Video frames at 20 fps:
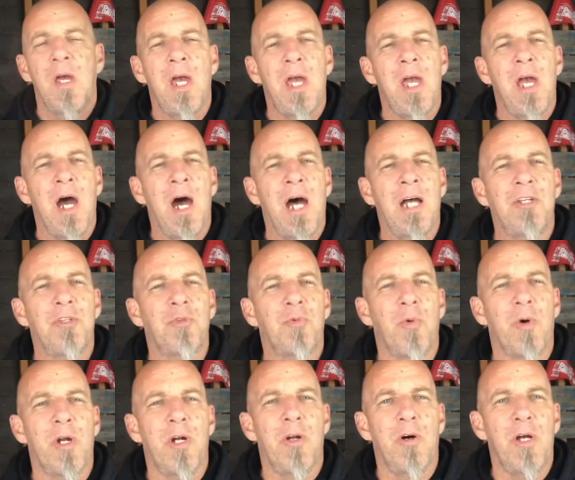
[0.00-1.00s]
Hey, I just
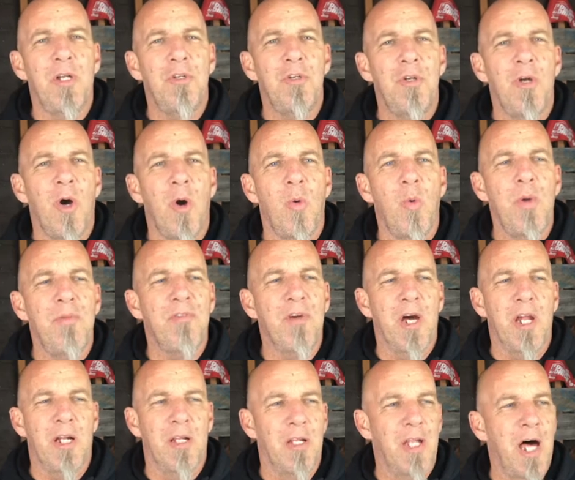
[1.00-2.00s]
wanted to let you know we've
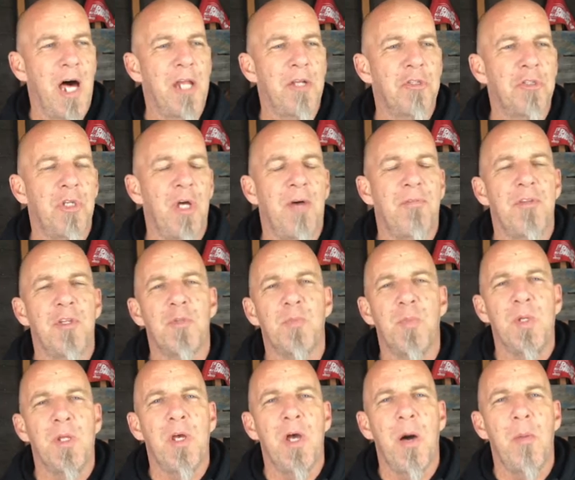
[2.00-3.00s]
got a lot of stuff that's
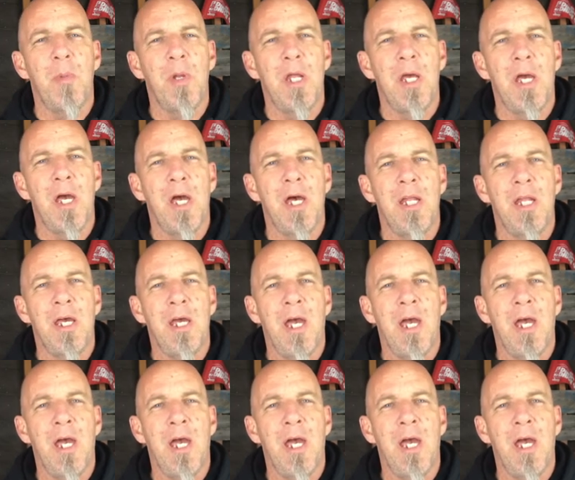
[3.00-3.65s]
been coming in,